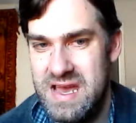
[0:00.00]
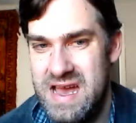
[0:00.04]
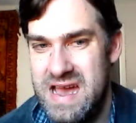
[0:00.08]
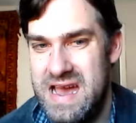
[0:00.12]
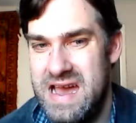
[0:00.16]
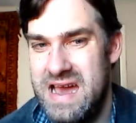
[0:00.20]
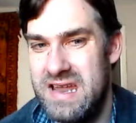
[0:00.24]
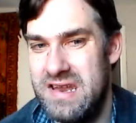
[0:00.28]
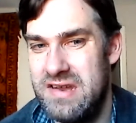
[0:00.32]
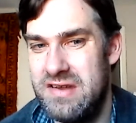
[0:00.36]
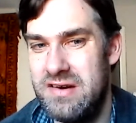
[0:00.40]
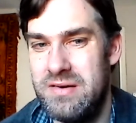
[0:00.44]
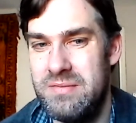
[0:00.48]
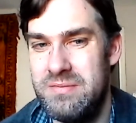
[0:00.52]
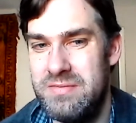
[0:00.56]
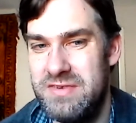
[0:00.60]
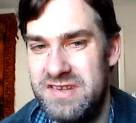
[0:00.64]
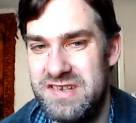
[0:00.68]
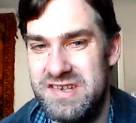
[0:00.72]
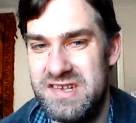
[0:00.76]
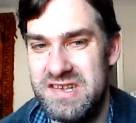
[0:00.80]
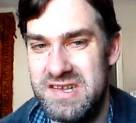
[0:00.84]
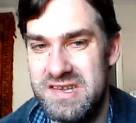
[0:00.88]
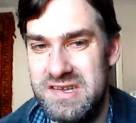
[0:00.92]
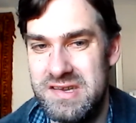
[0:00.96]
And I'm
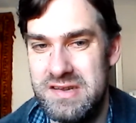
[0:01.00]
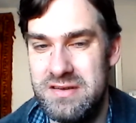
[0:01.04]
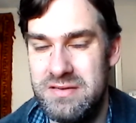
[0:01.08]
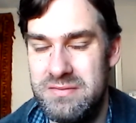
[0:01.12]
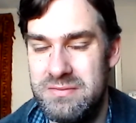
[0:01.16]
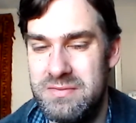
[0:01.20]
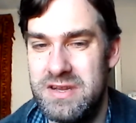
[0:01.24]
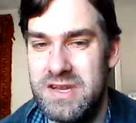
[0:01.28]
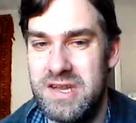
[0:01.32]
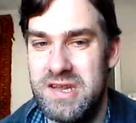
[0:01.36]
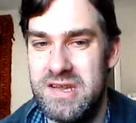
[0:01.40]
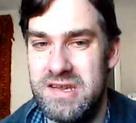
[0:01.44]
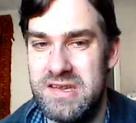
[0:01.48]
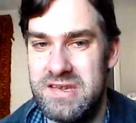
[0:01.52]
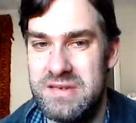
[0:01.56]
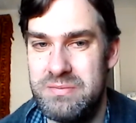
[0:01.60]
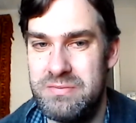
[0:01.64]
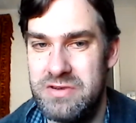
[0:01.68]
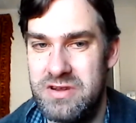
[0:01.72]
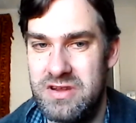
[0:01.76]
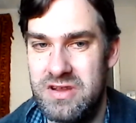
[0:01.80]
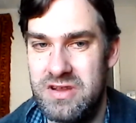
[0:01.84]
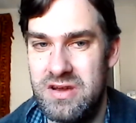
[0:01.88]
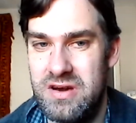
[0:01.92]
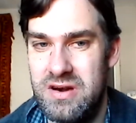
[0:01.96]
assuming it's
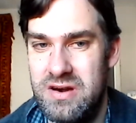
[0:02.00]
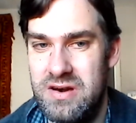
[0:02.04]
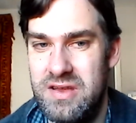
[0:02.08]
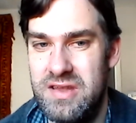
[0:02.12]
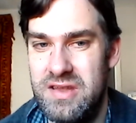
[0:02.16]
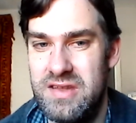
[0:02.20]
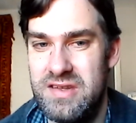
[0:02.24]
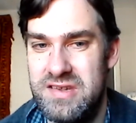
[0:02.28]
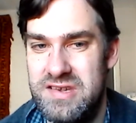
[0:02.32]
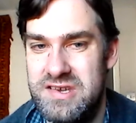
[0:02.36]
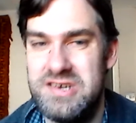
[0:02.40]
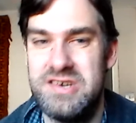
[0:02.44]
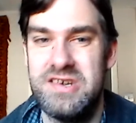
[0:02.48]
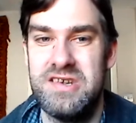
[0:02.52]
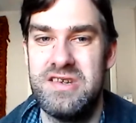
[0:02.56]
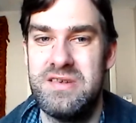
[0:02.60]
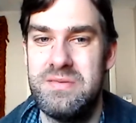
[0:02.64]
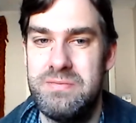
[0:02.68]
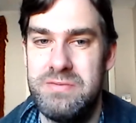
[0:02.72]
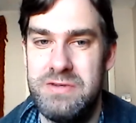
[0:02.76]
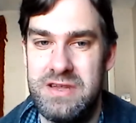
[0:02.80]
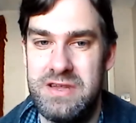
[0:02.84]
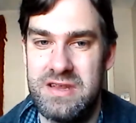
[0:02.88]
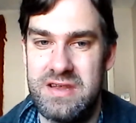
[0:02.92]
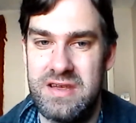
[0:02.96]
Mackay's just
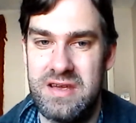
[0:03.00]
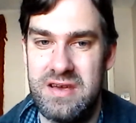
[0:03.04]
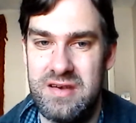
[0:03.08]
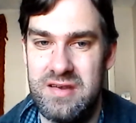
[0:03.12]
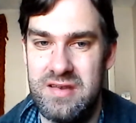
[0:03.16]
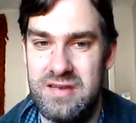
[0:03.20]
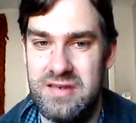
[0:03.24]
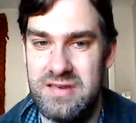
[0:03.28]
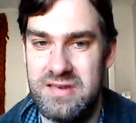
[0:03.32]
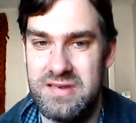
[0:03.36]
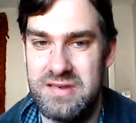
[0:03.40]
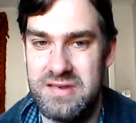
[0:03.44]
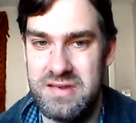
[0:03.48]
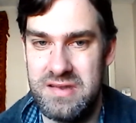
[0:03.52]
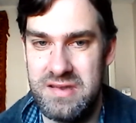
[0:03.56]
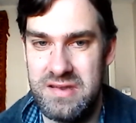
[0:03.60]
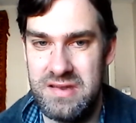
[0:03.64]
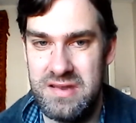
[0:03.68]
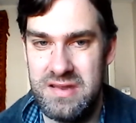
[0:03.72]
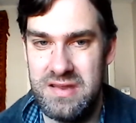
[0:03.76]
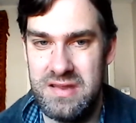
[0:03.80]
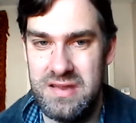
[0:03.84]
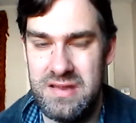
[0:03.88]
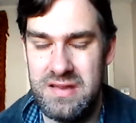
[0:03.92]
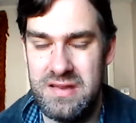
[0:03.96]
because
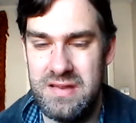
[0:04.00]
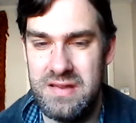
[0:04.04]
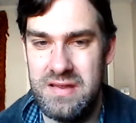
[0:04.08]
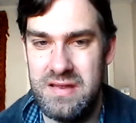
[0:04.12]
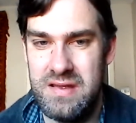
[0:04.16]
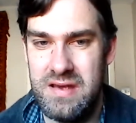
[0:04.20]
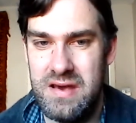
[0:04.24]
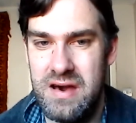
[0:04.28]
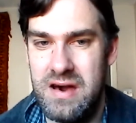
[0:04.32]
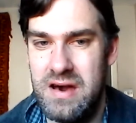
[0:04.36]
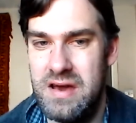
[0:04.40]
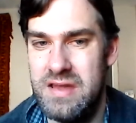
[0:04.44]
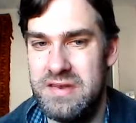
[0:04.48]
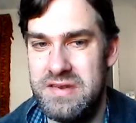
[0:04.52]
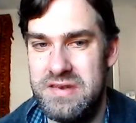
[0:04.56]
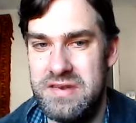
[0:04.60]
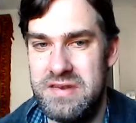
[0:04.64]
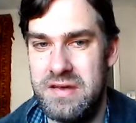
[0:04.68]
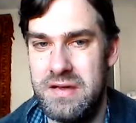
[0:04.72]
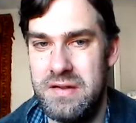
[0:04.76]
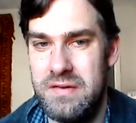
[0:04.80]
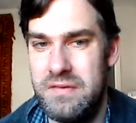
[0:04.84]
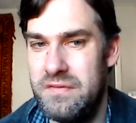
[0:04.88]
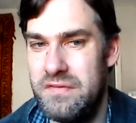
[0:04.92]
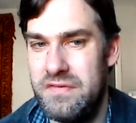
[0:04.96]
I
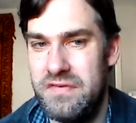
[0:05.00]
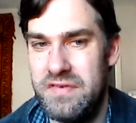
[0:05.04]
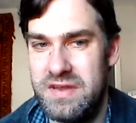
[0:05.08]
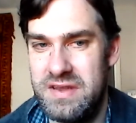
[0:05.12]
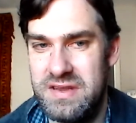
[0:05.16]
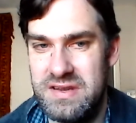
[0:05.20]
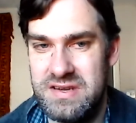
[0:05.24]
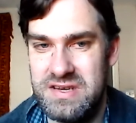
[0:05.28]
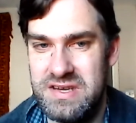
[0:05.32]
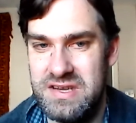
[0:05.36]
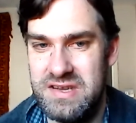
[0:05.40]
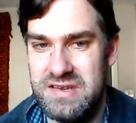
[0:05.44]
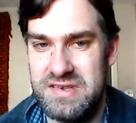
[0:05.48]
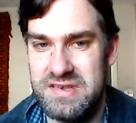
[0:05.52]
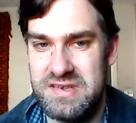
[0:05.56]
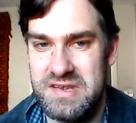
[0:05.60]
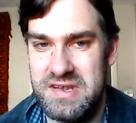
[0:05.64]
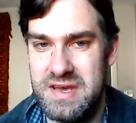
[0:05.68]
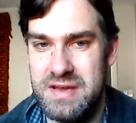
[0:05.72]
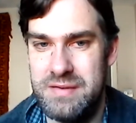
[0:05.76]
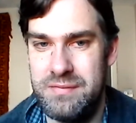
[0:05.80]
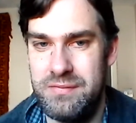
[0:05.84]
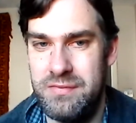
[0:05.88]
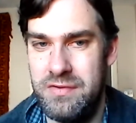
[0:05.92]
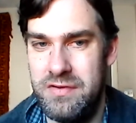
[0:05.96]
don't think she
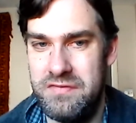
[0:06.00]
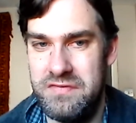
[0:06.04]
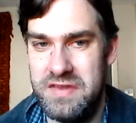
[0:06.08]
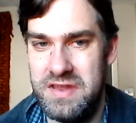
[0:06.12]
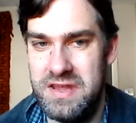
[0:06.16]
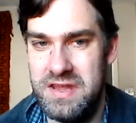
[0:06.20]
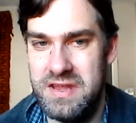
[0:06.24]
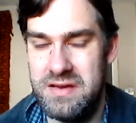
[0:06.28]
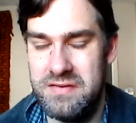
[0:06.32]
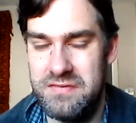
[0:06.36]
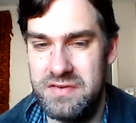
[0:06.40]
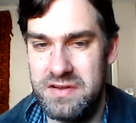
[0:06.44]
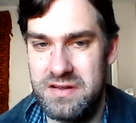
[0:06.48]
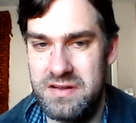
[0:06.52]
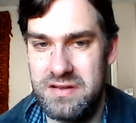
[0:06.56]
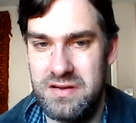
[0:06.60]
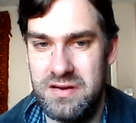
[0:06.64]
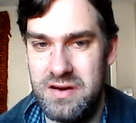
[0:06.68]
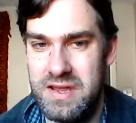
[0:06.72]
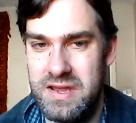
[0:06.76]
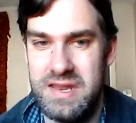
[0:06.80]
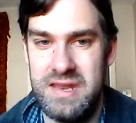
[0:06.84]
slept with the other guy.